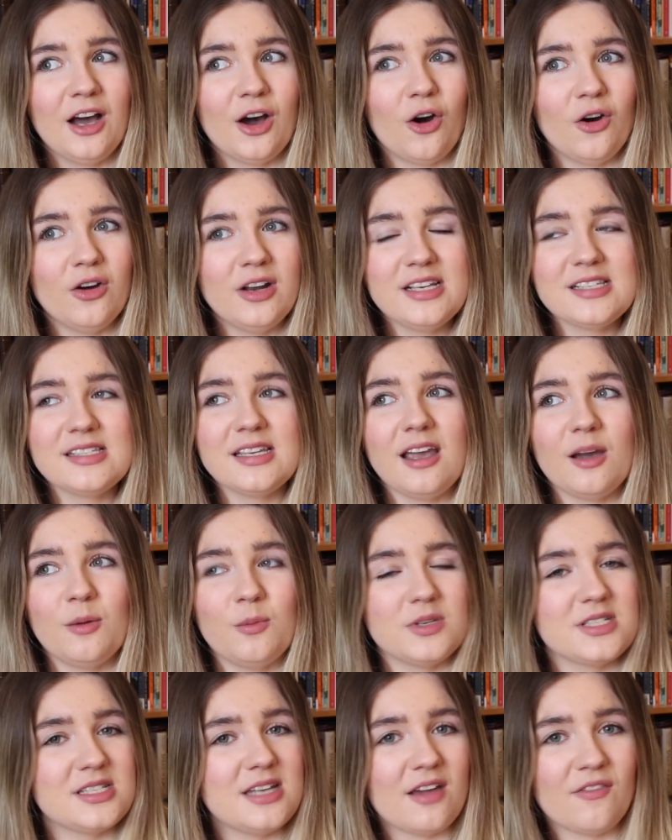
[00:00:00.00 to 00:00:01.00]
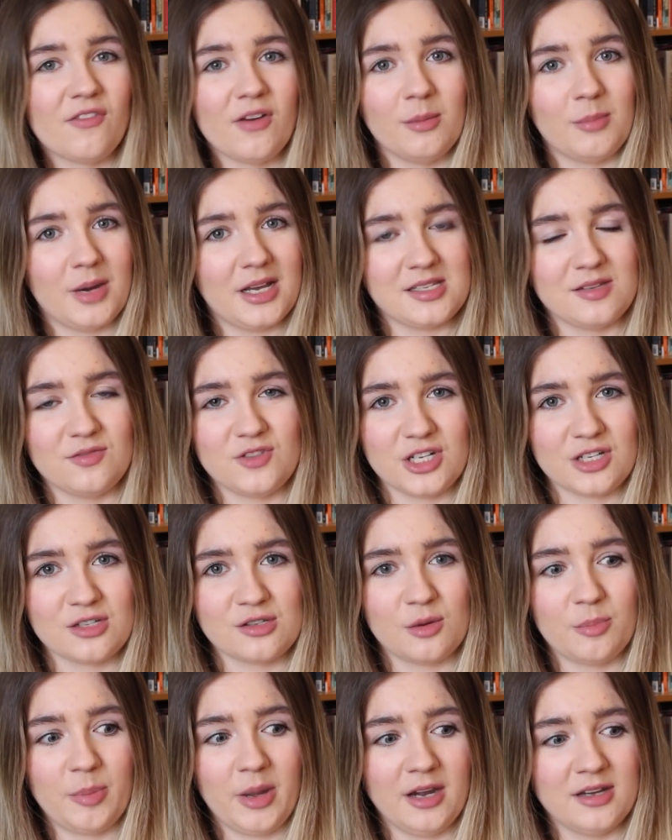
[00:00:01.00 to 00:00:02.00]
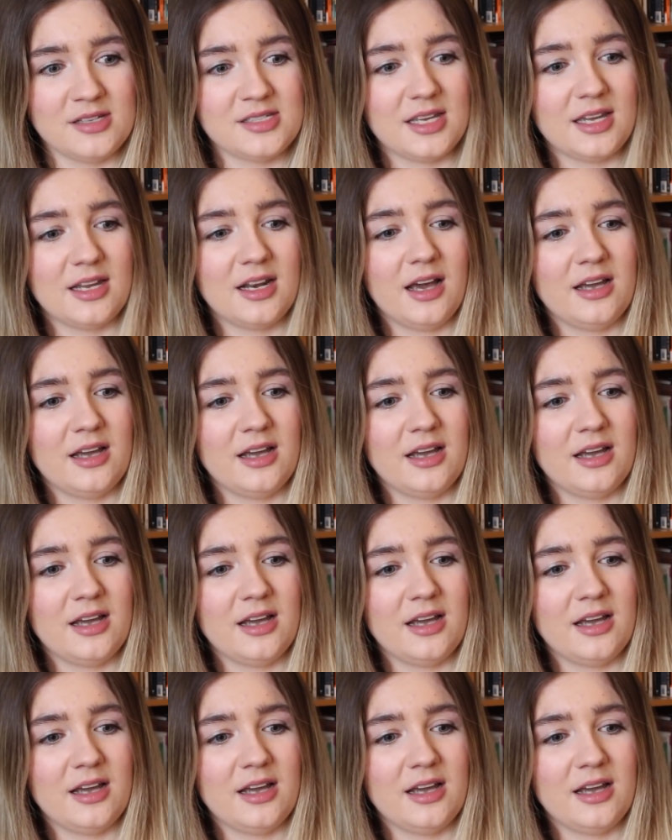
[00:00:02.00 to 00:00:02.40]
Honestly, I was never a massive jigsaw person.